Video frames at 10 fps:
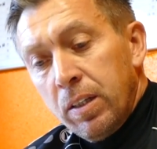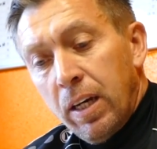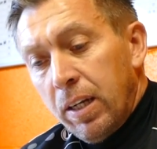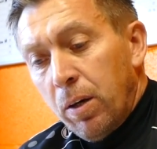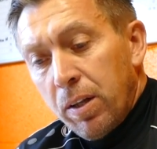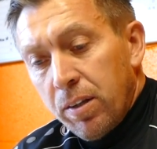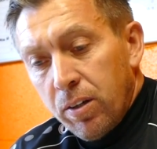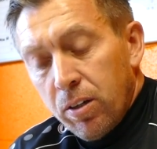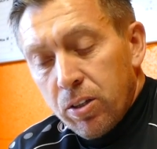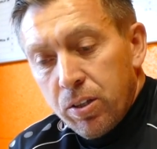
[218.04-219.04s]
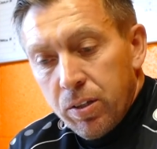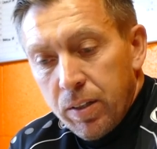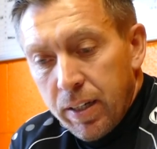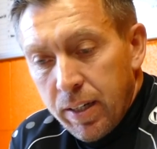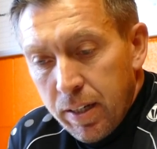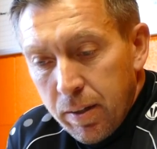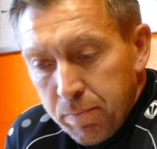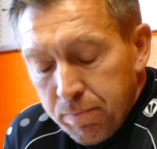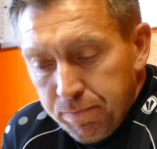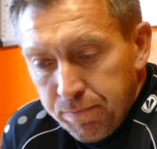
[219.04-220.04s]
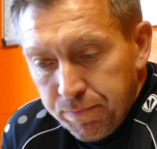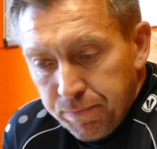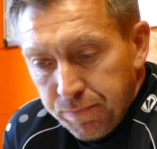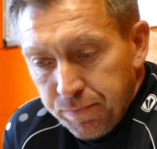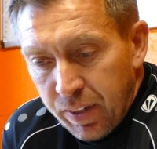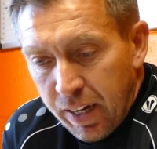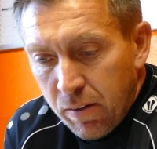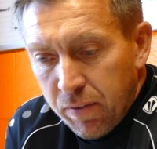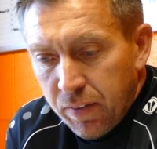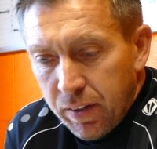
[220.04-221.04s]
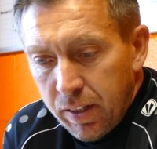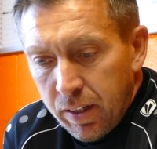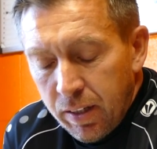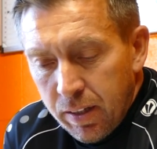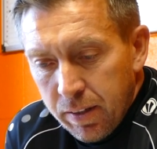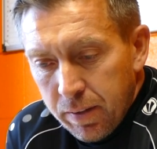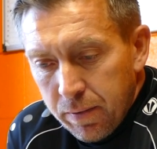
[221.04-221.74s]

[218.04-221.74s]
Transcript: No other knocks. Alfie,